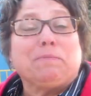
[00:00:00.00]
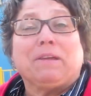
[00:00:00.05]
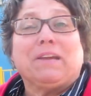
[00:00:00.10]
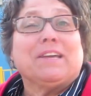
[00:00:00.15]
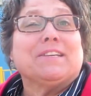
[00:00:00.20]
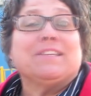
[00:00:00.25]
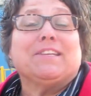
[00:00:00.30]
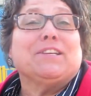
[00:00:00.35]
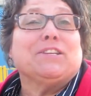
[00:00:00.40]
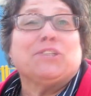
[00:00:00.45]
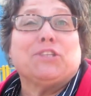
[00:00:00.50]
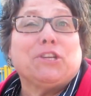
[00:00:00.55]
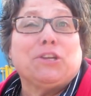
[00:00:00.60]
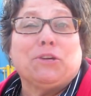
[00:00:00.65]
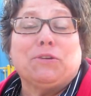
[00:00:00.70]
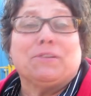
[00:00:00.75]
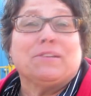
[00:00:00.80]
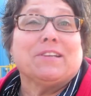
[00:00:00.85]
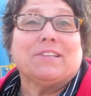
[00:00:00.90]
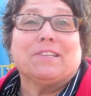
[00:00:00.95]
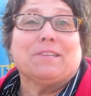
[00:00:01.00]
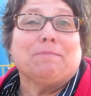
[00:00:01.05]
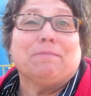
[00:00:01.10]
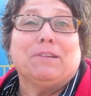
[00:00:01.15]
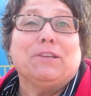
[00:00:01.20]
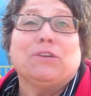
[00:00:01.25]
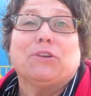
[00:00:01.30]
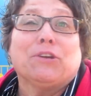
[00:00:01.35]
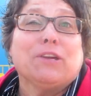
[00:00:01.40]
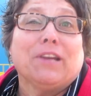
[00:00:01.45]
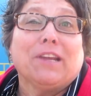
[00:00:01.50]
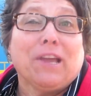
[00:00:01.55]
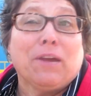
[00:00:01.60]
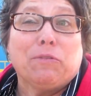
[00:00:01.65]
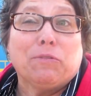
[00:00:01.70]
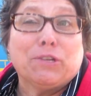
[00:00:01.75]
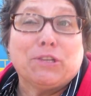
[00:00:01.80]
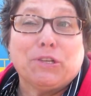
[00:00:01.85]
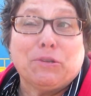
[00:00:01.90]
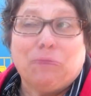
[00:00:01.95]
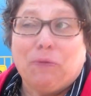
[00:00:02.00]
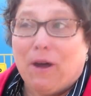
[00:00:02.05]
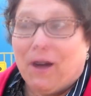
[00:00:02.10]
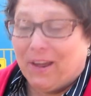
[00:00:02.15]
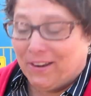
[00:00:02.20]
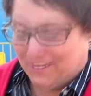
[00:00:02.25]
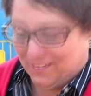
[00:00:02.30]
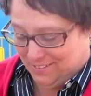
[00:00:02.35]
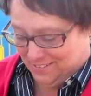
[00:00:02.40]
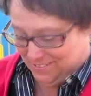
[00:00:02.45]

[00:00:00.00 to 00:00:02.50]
because he's cute doesn't mean you're going to get what you want.